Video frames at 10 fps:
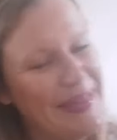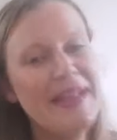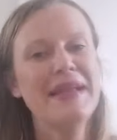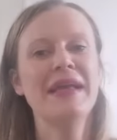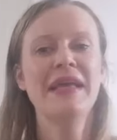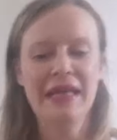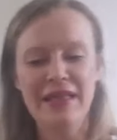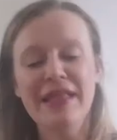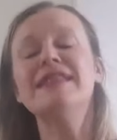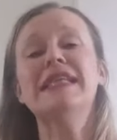
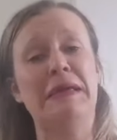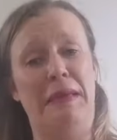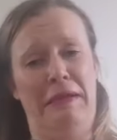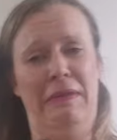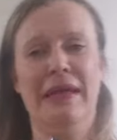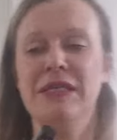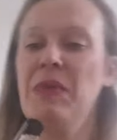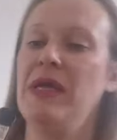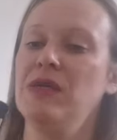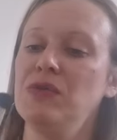this time anyway, it's
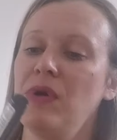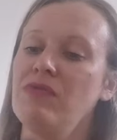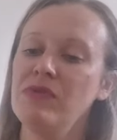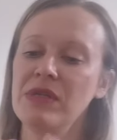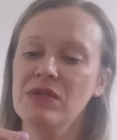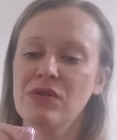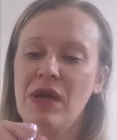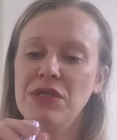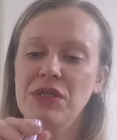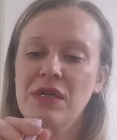mine. So I've really
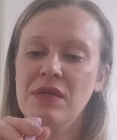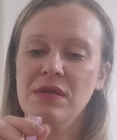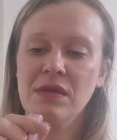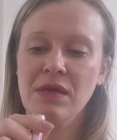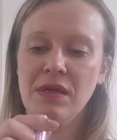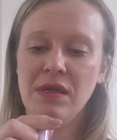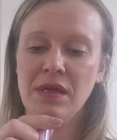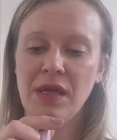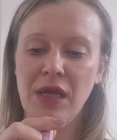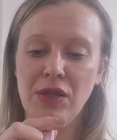actually
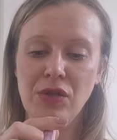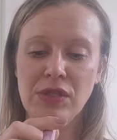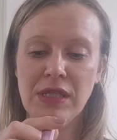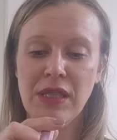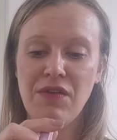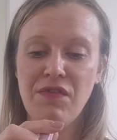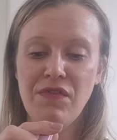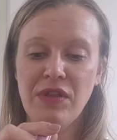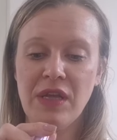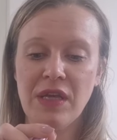it looks
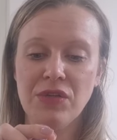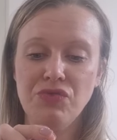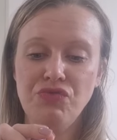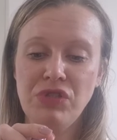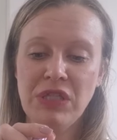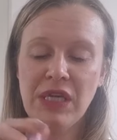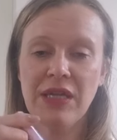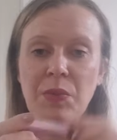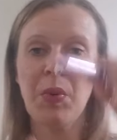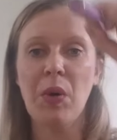lovely. It's really
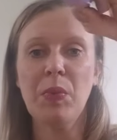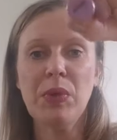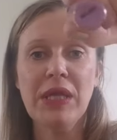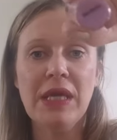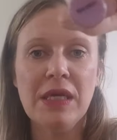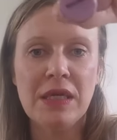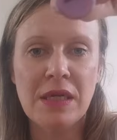kind of purpley.